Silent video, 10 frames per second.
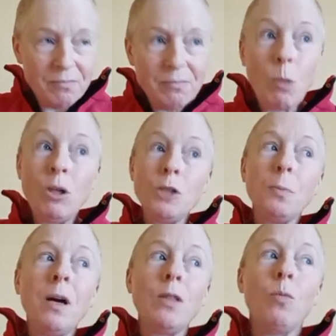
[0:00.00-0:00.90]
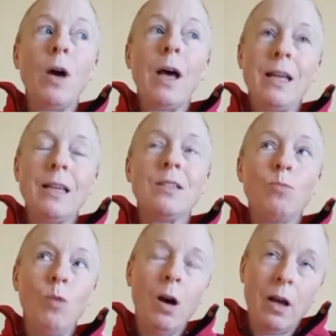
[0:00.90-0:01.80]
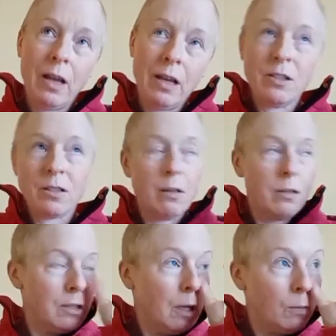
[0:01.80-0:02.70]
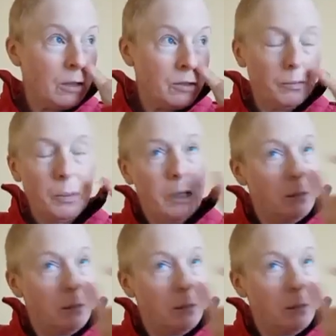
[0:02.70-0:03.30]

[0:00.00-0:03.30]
Which, by the way, is why, just going sideways for a minute,